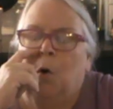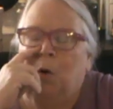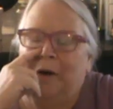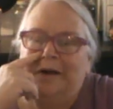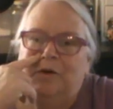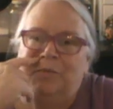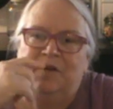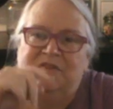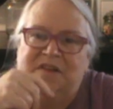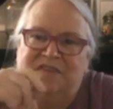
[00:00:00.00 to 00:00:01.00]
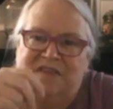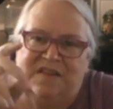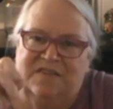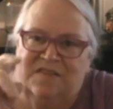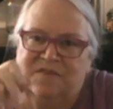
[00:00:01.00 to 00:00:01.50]
or a little bit of
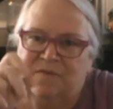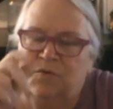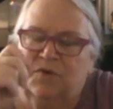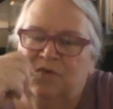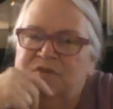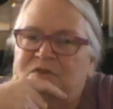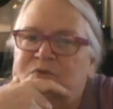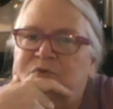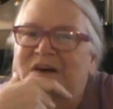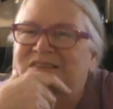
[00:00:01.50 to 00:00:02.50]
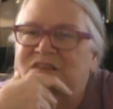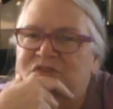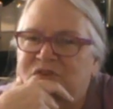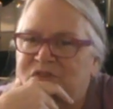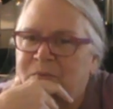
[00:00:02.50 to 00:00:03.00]
incense, or little
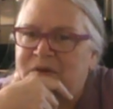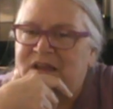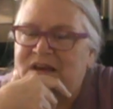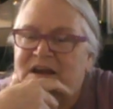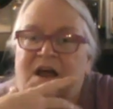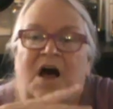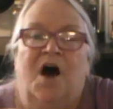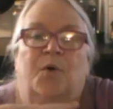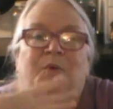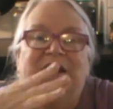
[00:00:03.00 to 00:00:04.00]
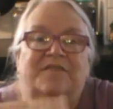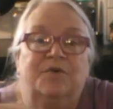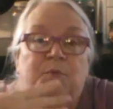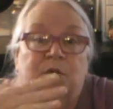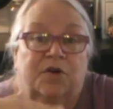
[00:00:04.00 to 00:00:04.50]
resins or something in it. Whatever
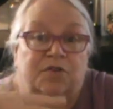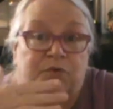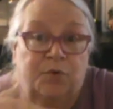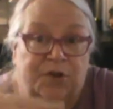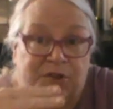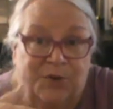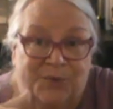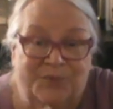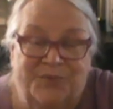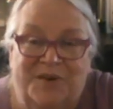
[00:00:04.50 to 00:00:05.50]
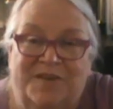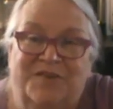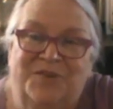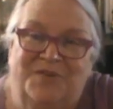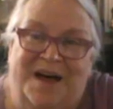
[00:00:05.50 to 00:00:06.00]
works for you, whatever
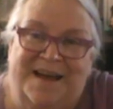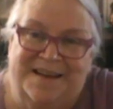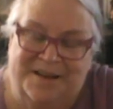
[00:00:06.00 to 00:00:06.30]
you like.